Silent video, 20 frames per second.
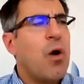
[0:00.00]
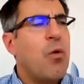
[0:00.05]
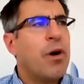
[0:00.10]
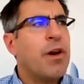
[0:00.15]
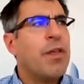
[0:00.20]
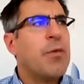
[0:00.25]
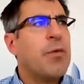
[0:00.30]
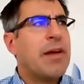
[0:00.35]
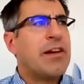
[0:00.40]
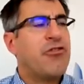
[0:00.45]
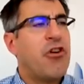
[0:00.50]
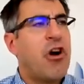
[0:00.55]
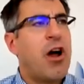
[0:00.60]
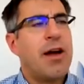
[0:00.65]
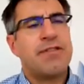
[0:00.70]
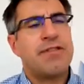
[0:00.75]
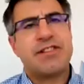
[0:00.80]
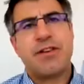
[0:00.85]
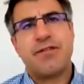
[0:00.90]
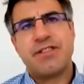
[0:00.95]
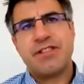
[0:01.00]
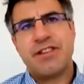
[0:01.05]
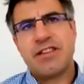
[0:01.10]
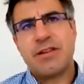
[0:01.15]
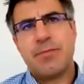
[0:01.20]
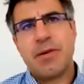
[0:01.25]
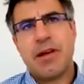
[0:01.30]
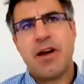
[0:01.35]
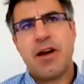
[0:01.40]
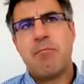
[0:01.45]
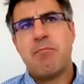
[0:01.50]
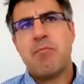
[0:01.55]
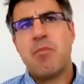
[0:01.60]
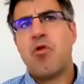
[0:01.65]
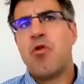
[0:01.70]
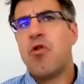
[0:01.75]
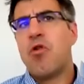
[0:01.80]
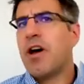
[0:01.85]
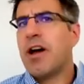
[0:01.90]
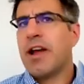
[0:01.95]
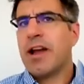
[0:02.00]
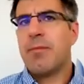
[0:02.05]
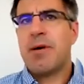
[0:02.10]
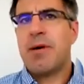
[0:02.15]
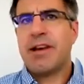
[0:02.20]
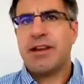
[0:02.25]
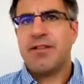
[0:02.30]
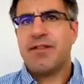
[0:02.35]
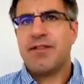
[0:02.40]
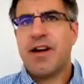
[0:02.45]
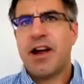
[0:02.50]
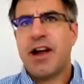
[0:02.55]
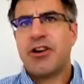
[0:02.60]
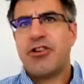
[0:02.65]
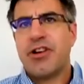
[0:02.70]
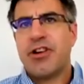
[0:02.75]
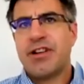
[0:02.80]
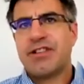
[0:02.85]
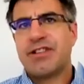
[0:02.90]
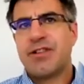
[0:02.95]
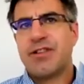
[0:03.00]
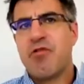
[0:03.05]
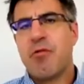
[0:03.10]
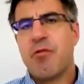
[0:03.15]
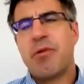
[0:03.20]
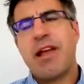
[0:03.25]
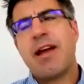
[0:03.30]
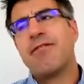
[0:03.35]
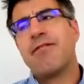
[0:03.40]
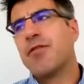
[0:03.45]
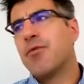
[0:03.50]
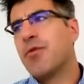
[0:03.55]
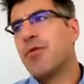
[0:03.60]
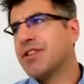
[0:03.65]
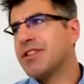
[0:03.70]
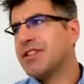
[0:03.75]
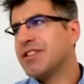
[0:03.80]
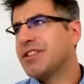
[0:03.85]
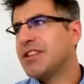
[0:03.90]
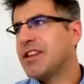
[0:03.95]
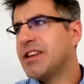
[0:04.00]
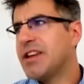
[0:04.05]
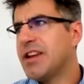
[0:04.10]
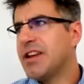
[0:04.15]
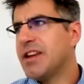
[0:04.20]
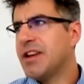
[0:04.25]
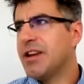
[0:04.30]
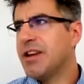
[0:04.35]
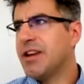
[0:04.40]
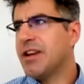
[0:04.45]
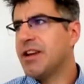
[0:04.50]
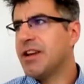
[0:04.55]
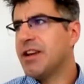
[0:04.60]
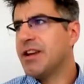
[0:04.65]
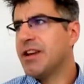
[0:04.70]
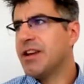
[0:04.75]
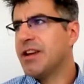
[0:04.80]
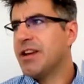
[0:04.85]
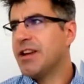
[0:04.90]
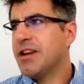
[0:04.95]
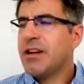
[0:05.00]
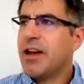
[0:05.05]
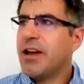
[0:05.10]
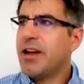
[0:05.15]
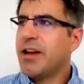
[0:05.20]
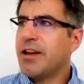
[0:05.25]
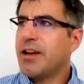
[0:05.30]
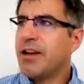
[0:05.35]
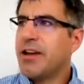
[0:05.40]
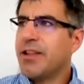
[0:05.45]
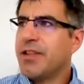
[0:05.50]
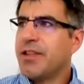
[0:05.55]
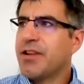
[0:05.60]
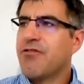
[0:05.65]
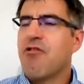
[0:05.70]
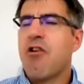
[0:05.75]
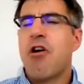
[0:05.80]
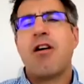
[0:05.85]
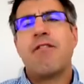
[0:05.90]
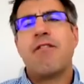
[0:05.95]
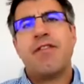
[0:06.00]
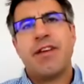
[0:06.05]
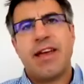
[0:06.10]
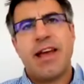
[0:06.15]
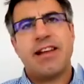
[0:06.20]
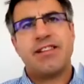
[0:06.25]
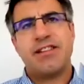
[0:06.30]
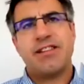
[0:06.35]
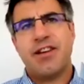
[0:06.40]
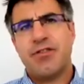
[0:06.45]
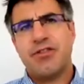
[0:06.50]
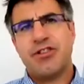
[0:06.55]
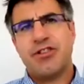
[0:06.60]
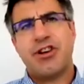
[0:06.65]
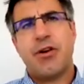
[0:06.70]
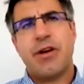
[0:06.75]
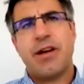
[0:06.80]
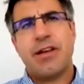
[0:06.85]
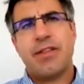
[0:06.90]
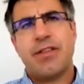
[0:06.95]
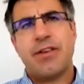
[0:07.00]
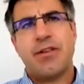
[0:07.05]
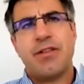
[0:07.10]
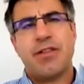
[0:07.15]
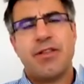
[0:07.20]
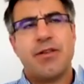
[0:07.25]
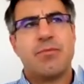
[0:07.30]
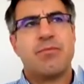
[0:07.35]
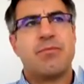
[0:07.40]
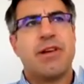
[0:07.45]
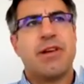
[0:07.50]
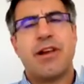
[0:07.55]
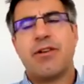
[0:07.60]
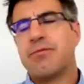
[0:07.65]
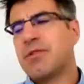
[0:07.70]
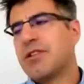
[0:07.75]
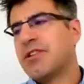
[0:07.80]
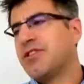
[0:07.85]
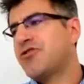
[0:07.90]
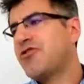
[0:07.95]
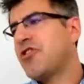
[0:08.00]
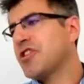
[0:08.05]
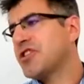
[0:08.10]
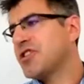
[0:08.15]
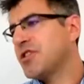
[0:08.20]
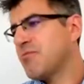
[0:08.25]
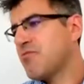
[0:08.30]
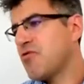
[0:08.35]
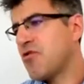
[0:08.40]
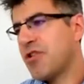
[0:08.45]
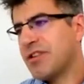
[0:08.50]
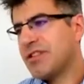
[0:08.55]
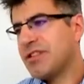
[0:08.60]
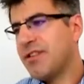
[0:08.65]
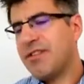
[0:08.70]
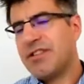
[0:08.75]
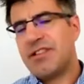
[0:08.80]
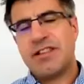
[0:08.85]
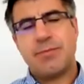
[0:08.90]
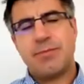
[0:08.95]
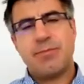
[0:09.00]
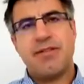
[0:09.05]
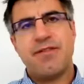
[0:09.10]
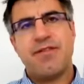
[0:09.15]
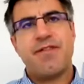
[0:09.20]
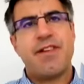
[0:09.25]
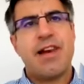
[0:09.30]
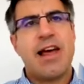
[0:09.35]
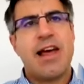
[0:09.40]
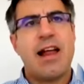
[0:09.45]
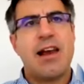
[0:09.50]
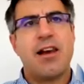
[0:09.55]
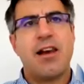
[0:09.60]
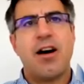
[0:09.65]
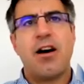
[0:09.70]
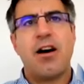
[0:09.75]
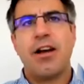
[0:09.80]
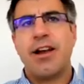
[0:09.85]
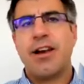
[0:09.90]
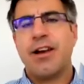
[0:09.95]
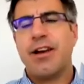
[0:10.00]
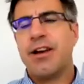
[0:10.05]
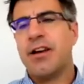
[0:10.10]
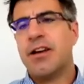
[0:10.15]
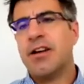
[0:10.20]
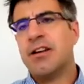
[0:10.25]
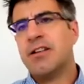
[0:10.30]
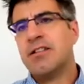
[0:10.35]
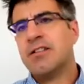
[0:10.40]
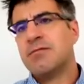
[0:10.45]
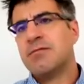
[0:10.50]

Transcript: one of the big drivers obviously is to become more like manufacturing. So probably everyone sees. Ah. uh, the graph that gets you showing that, that you know, construction productivity has been flatline,